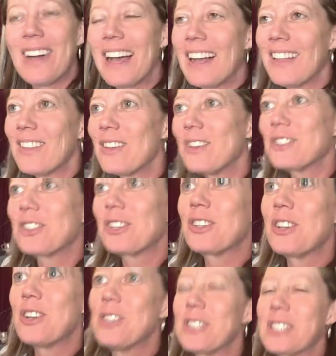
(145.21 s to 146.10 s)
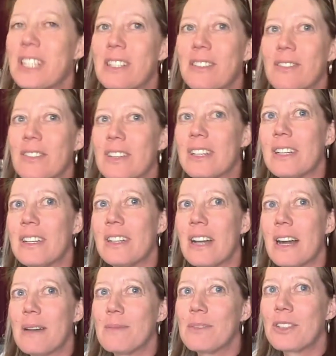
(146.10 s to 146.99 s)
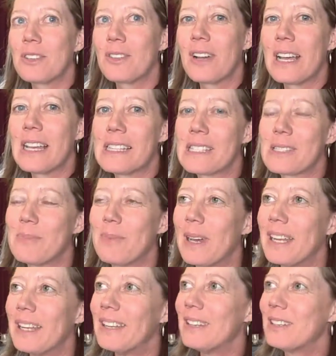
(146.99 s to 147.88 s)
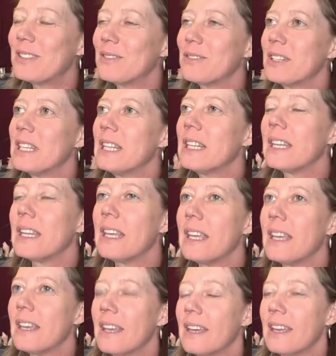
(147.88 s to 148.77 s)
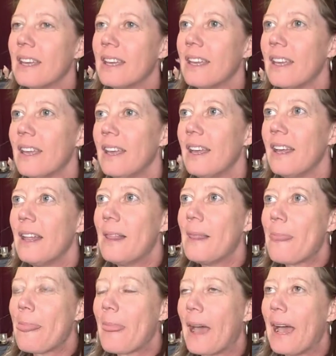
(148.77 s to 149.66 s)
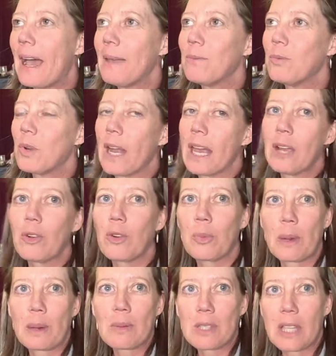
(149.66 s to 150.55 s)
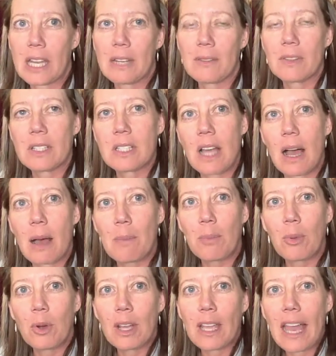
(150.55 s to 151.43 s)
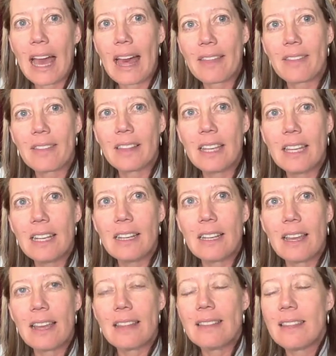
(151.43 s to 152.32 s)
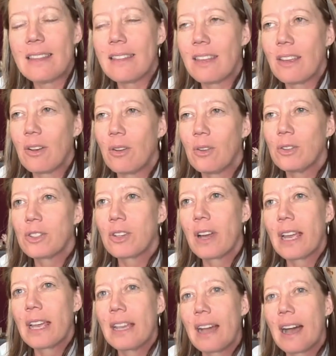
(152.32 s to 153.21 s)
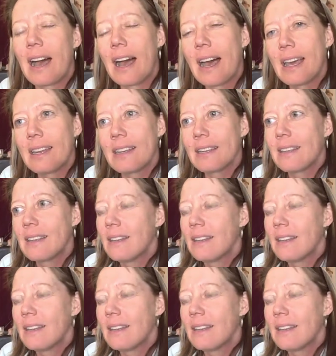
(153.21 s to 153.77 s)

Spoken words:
well, those are goals that have come to us, but really, when I grew up, I was kind of a tomboy athlete, and then the older I got,